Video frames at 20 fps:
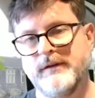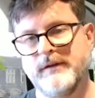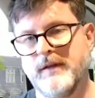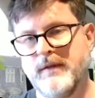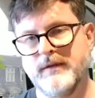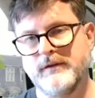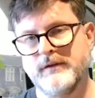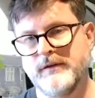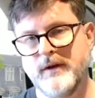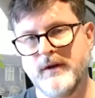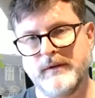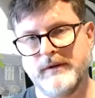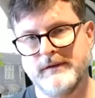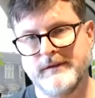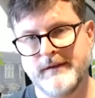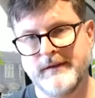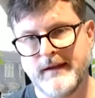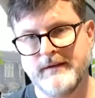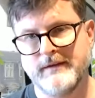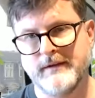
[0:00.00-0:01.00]
then there's no
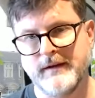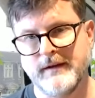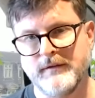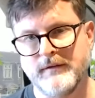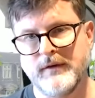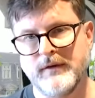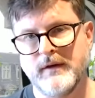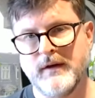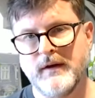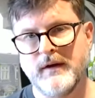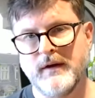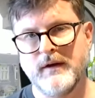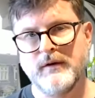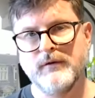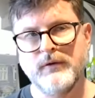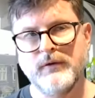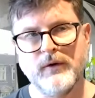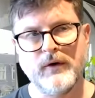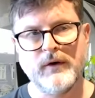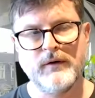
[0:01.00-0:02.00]
incentive
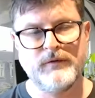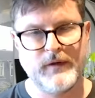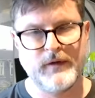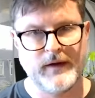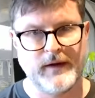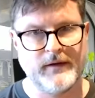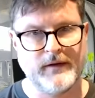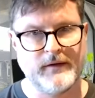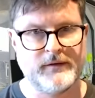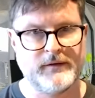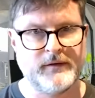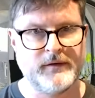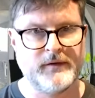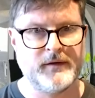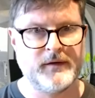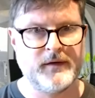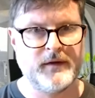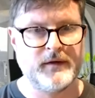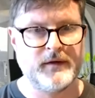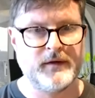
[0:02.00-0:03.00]
for affiliates
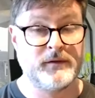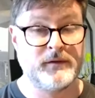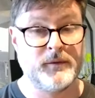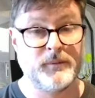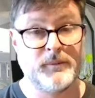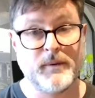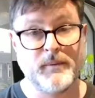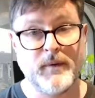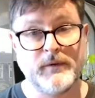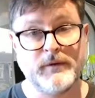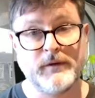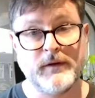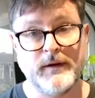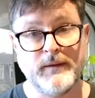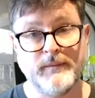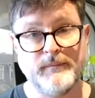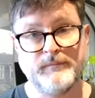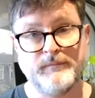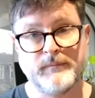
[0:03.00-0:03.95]
to promote it.